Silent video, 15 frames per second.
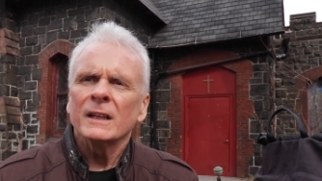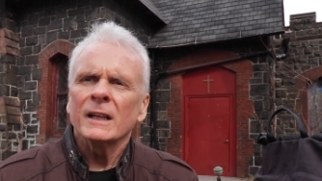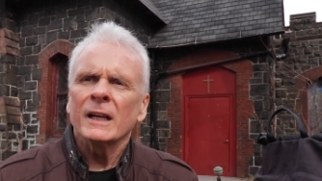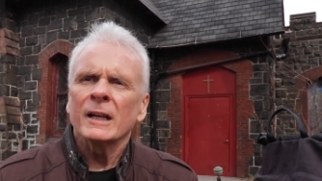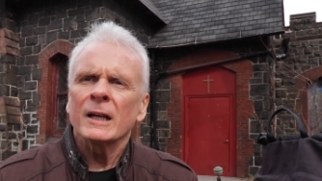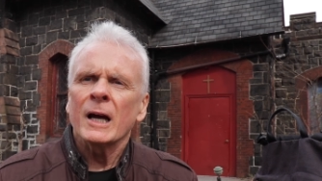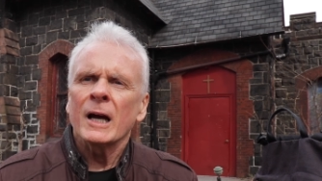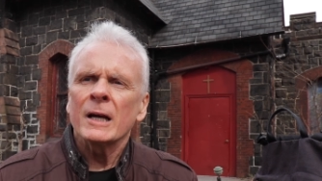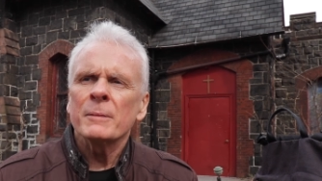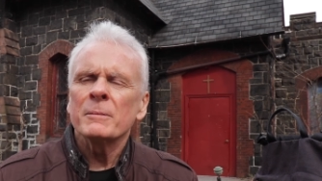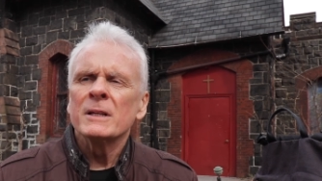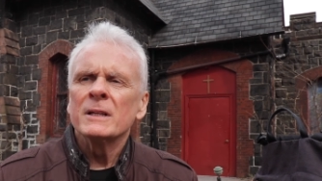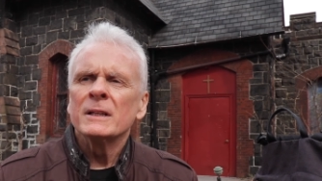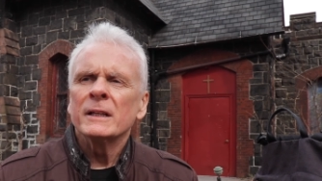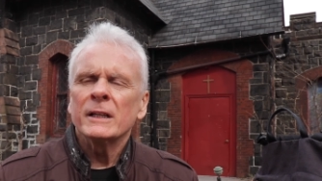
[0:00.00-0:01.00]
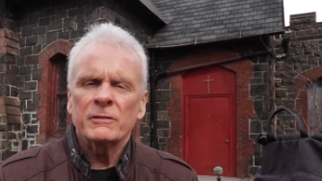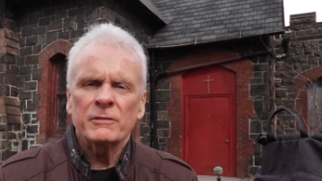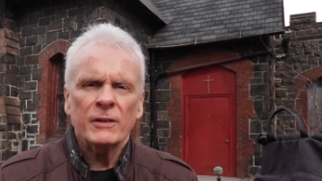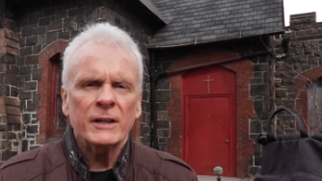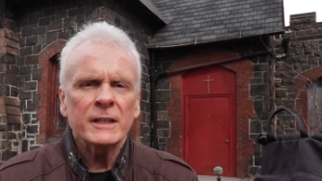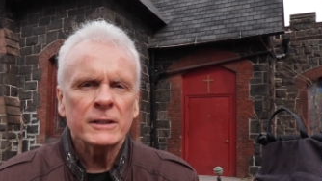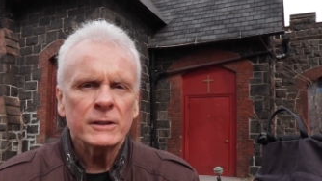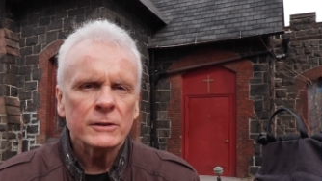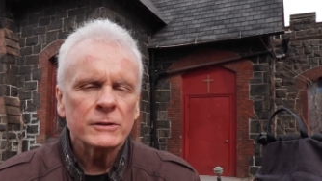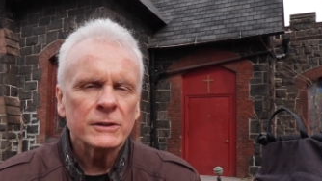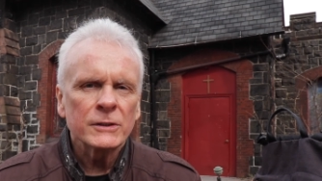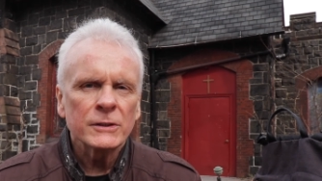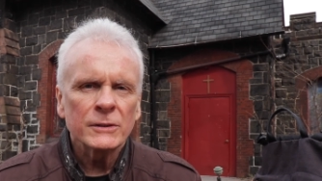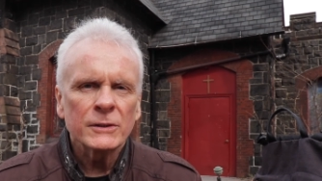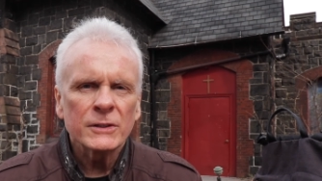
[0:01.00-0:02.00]
And I'm inviting you to
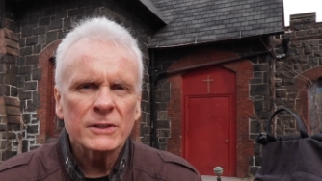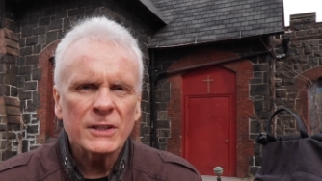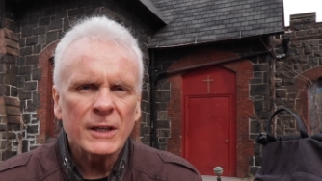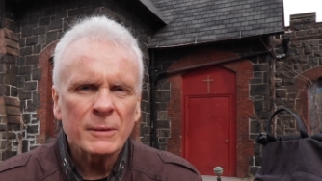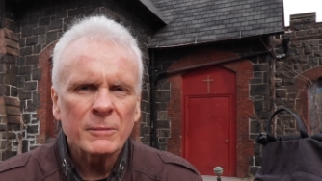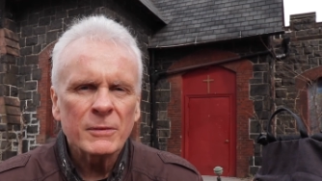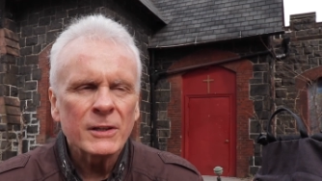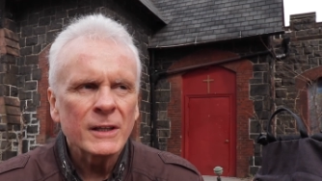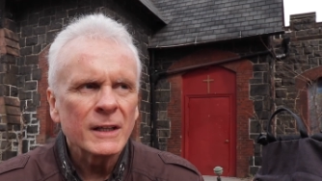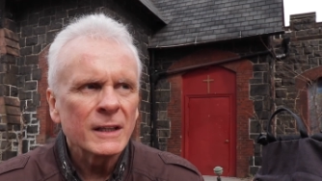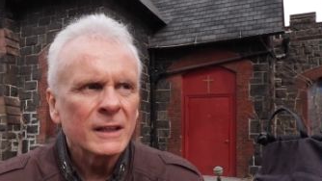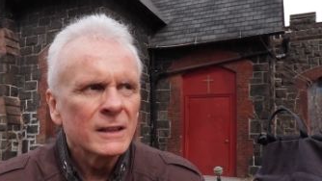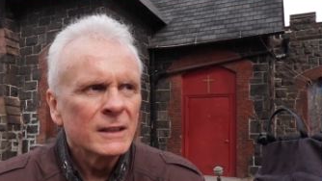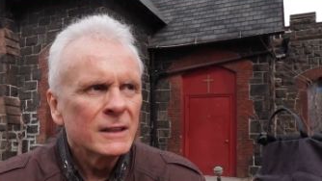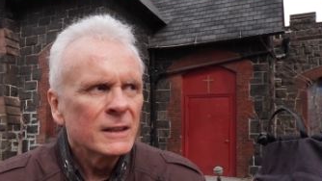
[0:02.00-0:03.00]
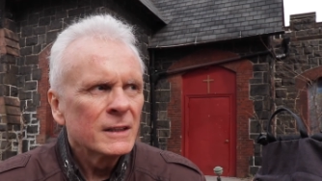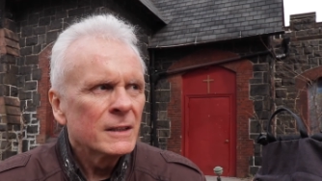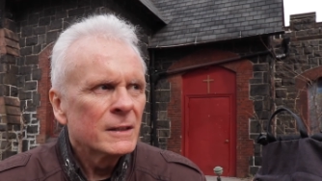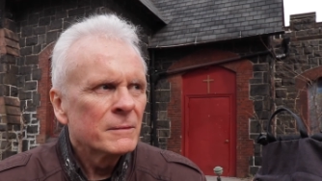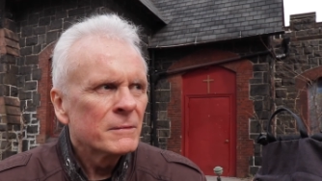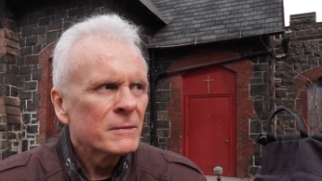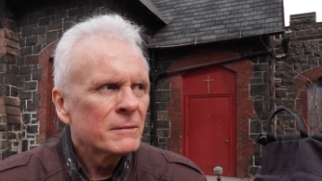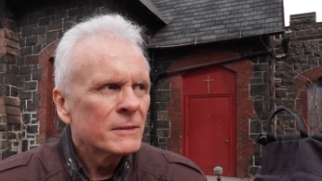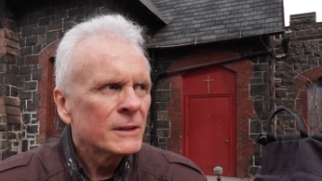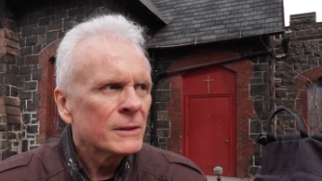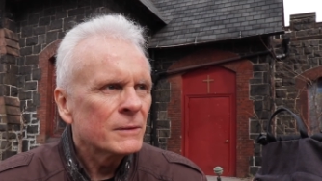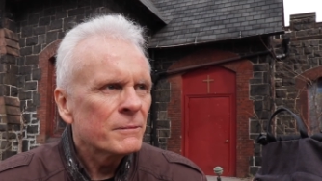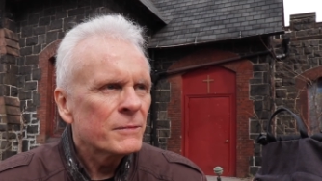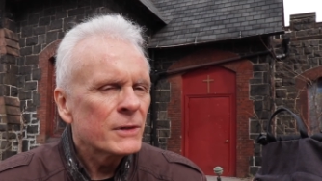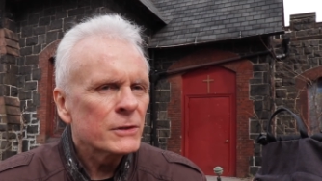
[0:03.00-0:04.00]
do the same thing.
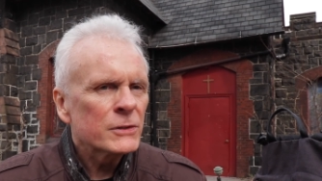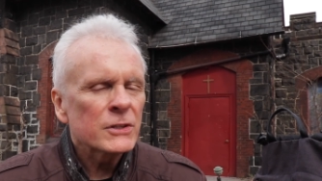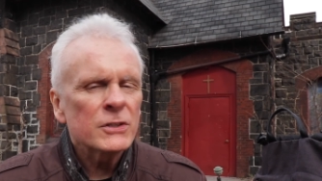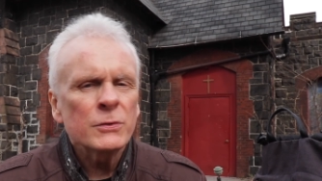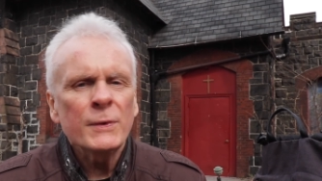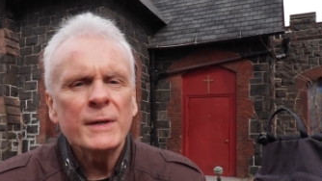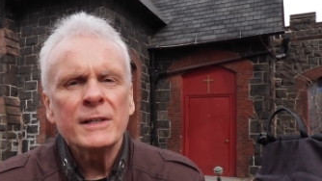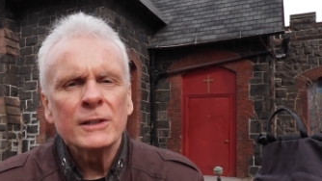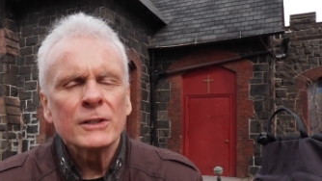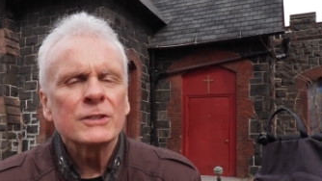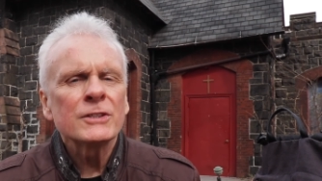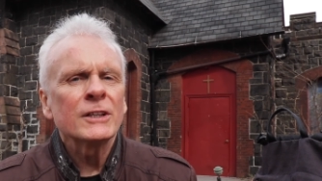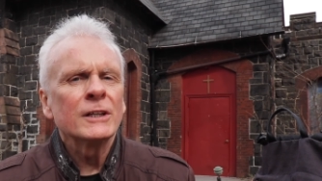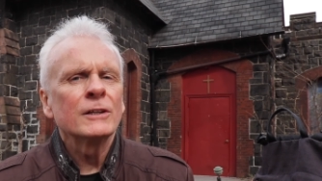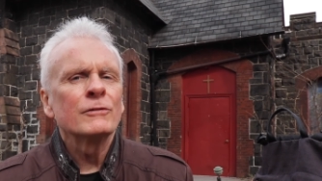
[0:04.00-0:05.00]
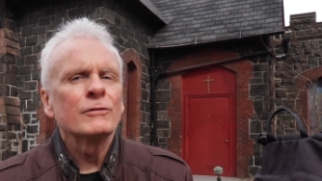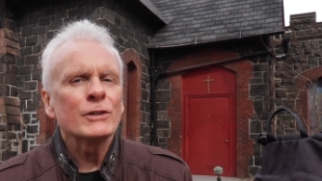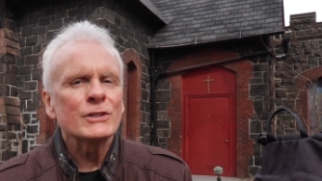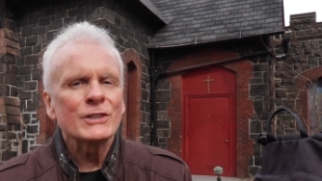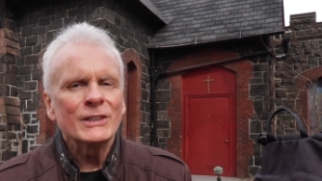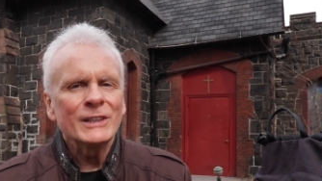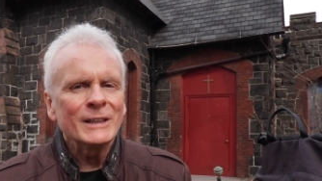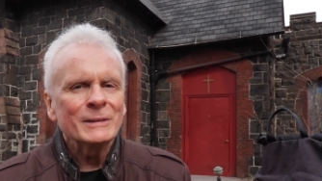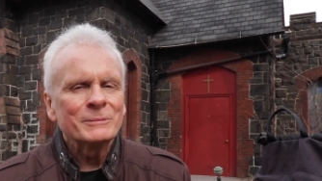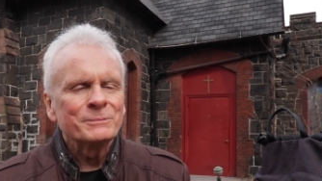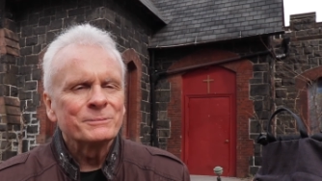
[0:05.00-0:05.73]
There's a sweetness in adversity.